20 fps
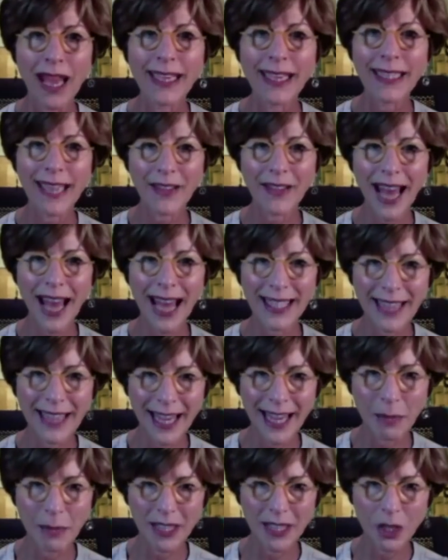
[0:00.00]
Now, that
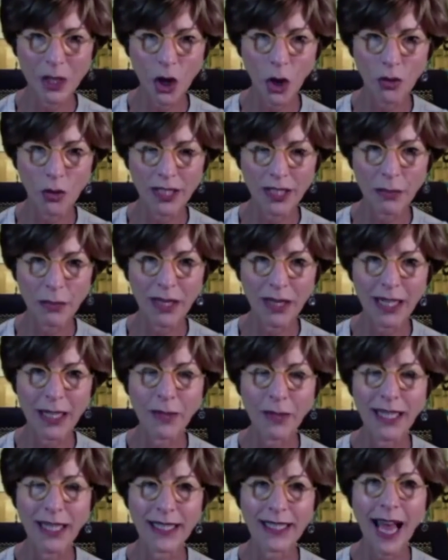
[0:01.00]
name is known to me
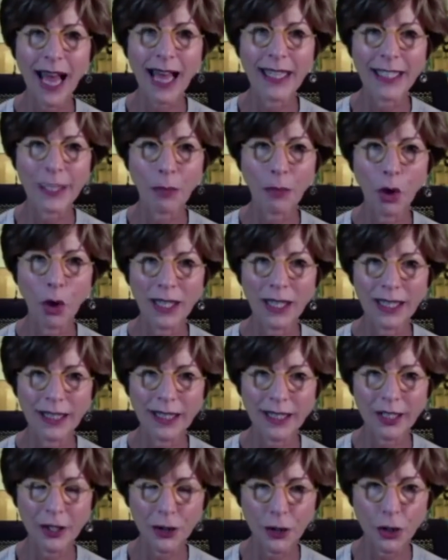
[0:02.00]
because I spoke at the
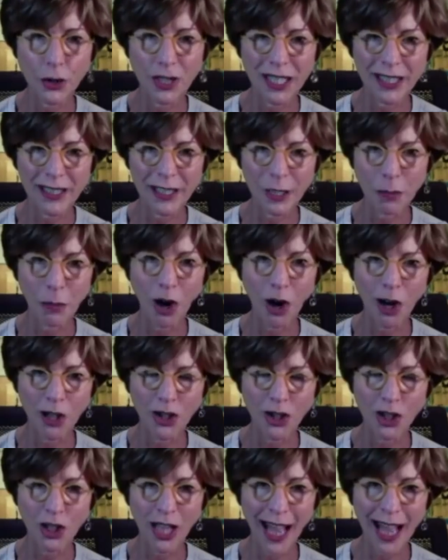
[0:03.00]
Students' March
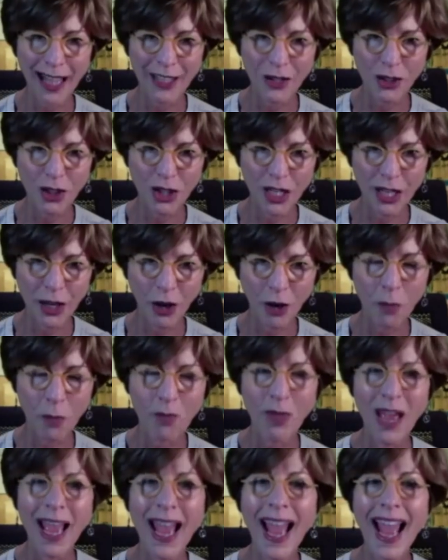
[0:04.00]
last year,
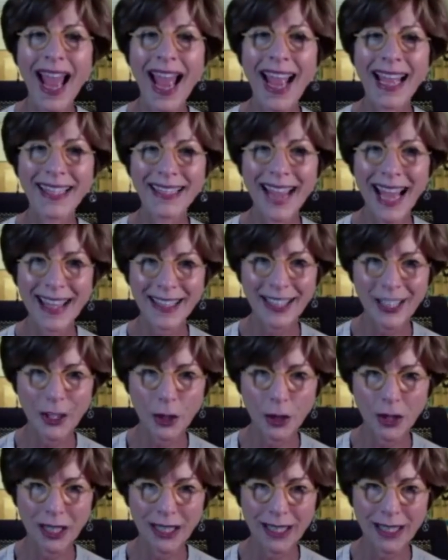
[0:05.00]
and that
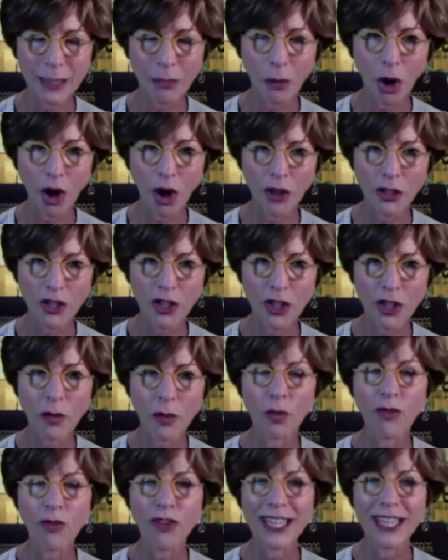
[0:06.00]
Students' March
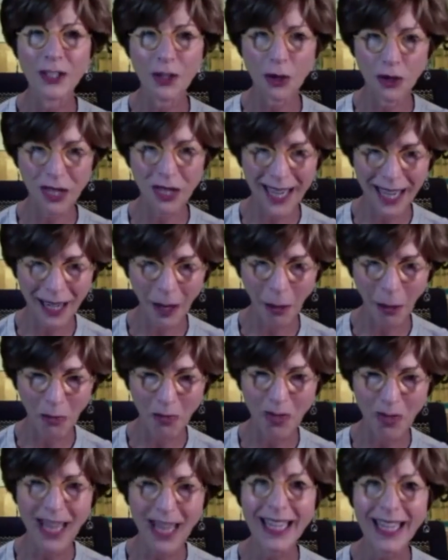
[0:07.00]
featured him.
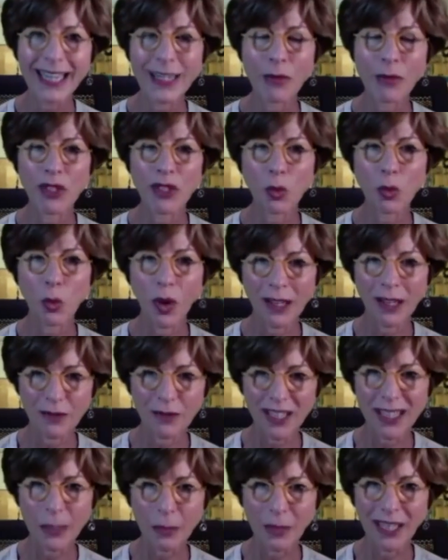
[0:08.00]
He was one of the
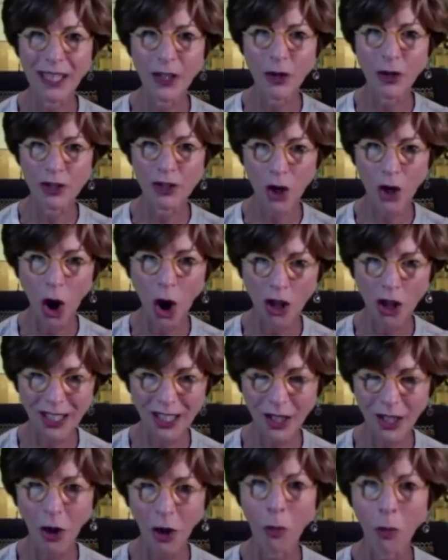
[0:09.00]
speakers
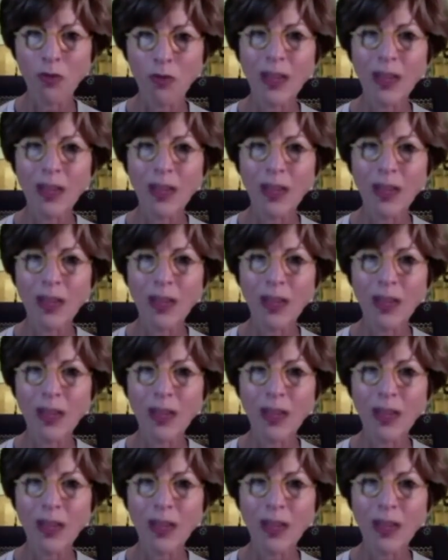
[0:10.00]
also.